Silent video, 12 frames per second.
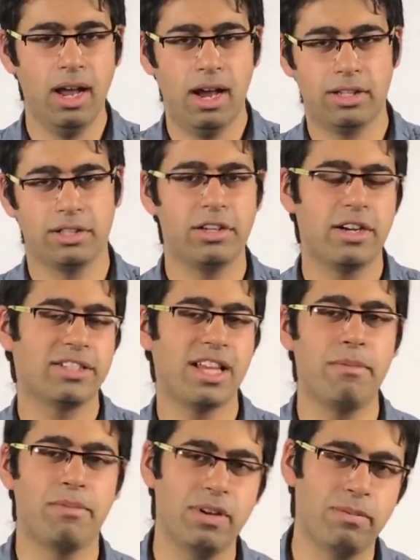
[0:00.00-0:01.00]
Another
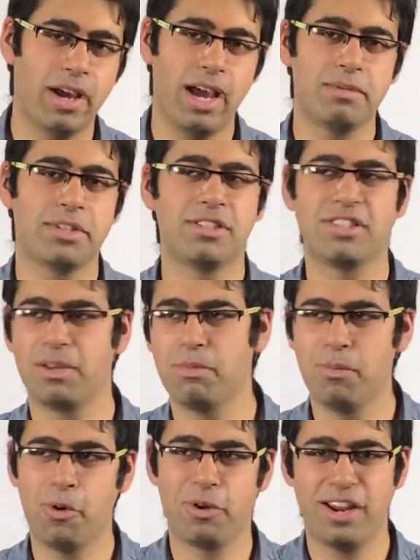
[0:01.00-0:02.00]
example, perhaps this time
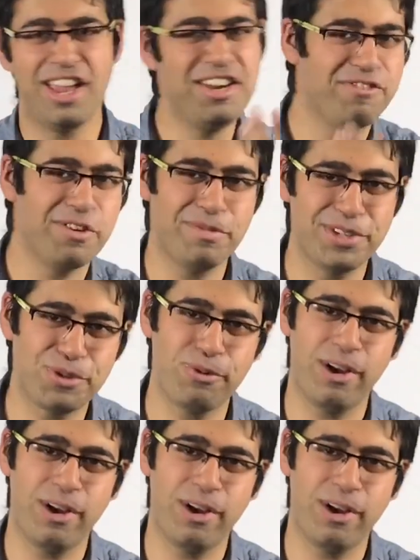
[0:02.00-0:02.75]
a more infamous